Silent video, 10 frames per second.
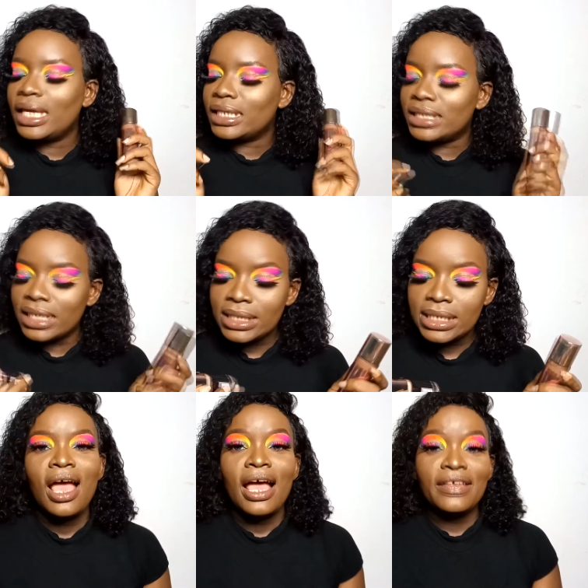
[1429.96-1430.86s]
get
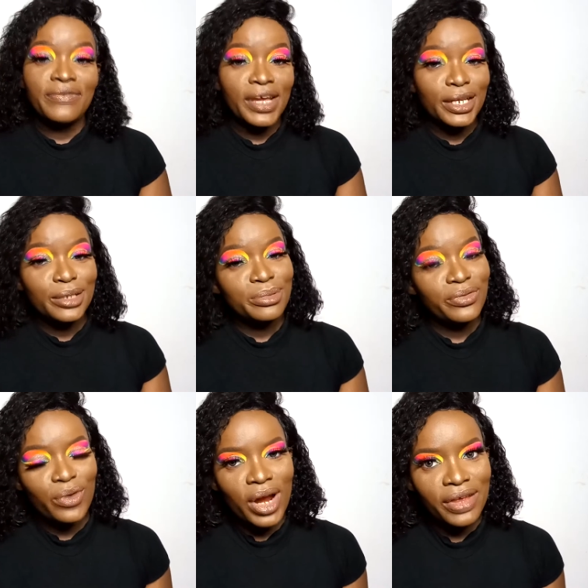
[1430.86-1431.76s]
it. And finally,
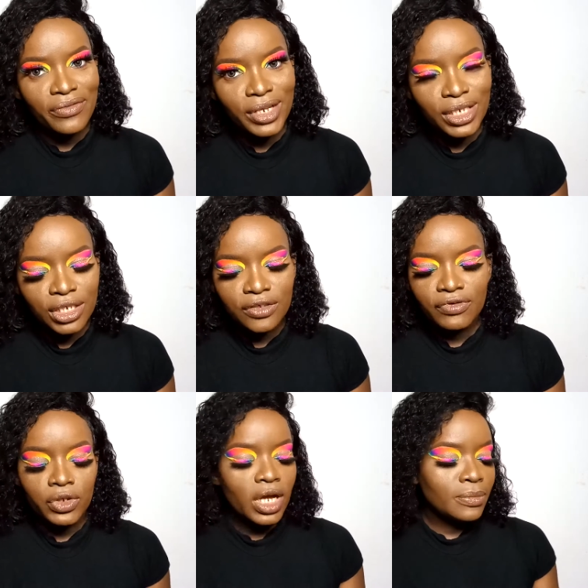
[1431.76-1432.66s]
before I finish this
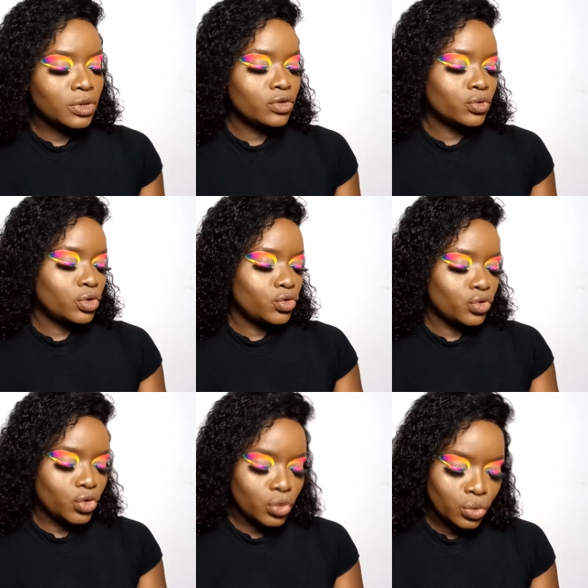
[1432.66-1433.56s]
video, I'm just going to
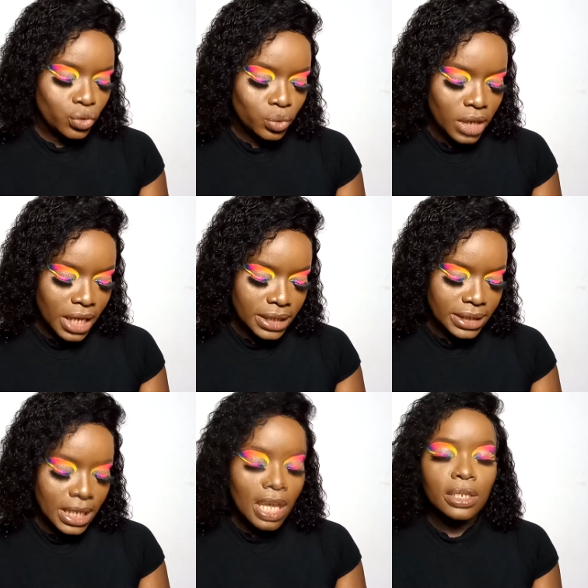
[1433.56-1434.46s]
show you
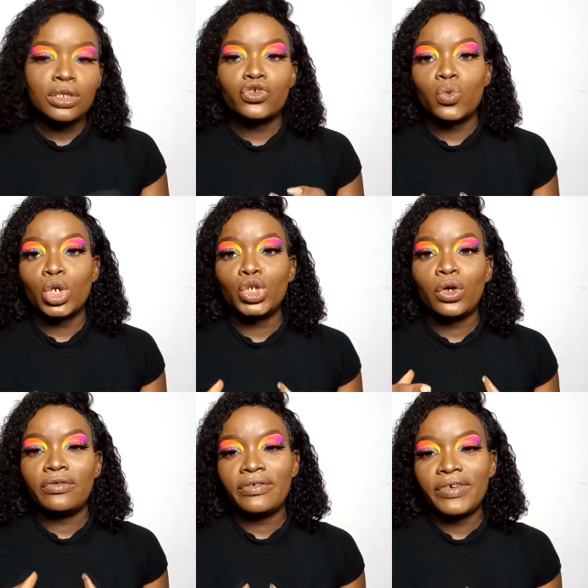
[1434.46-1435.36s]
guys the swatch
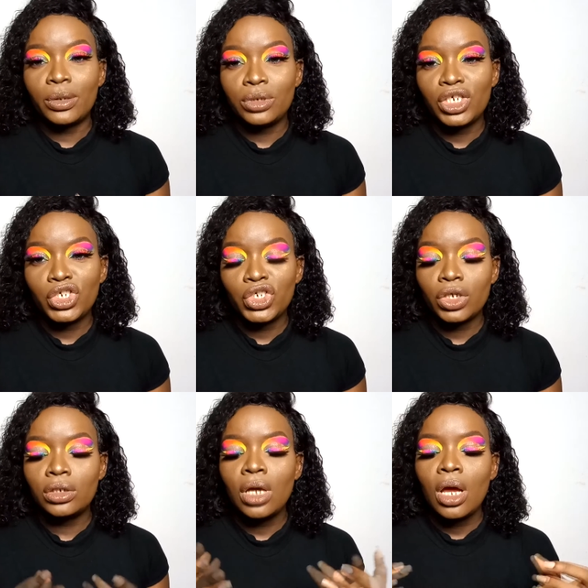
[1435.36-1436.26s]
of the
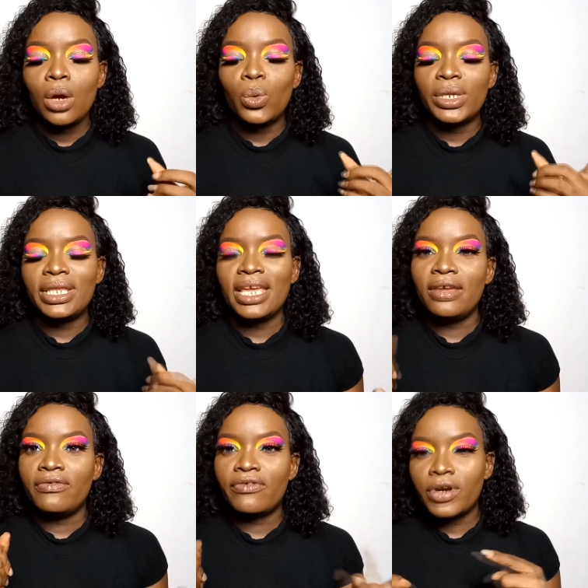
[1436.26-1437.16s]
foundation with a
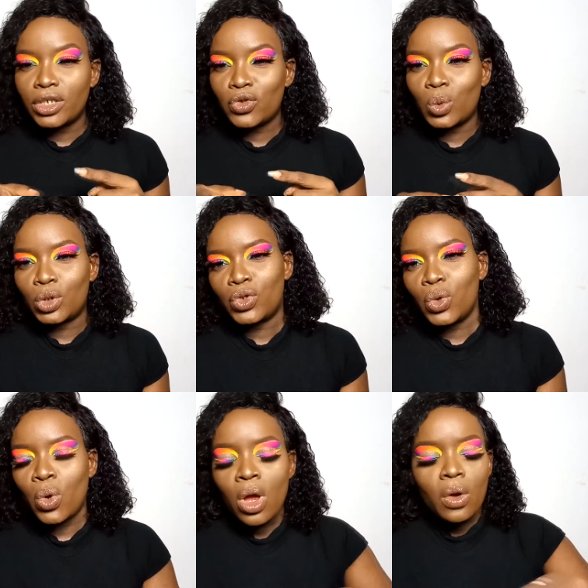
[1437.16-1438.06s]
fresh swatch.
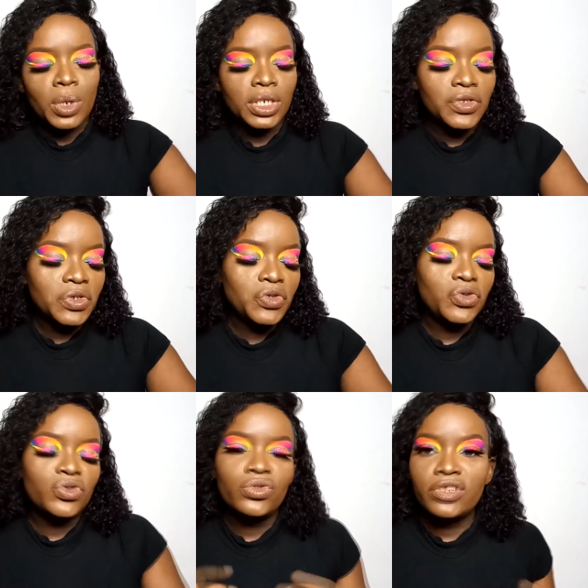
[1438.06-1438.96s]
So we're just going to
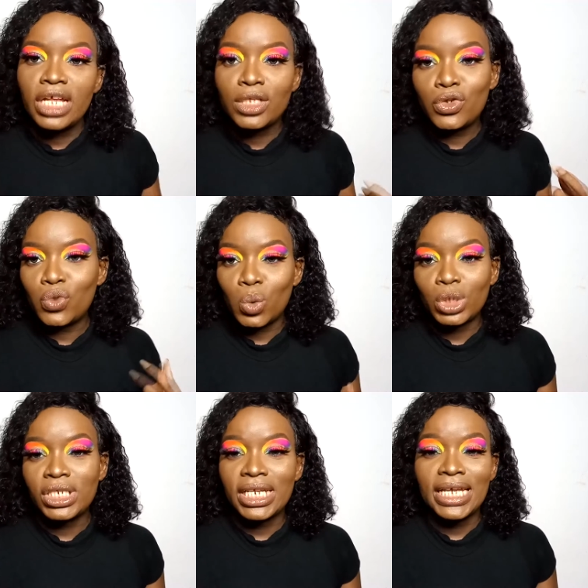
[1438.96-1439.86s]
use that
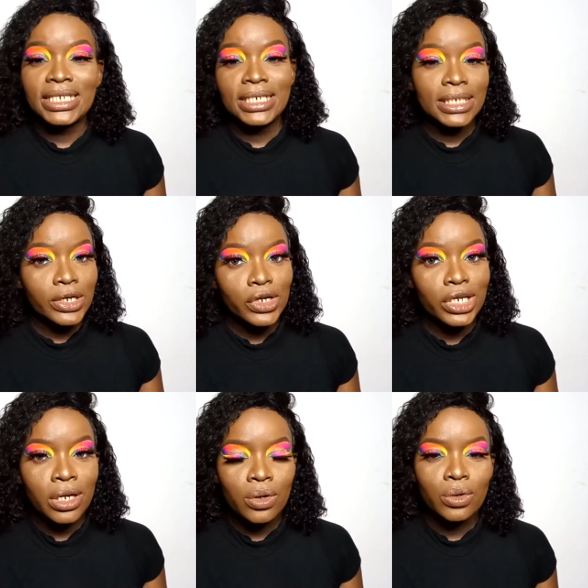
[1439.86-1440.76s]
swatch that I did
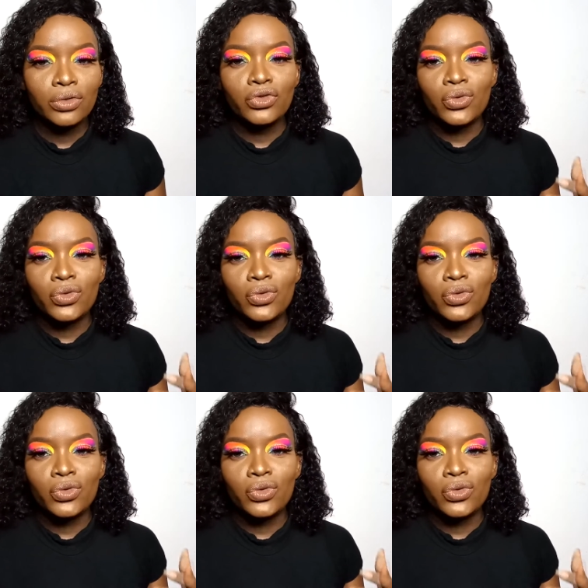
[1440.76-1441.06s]
earlier on to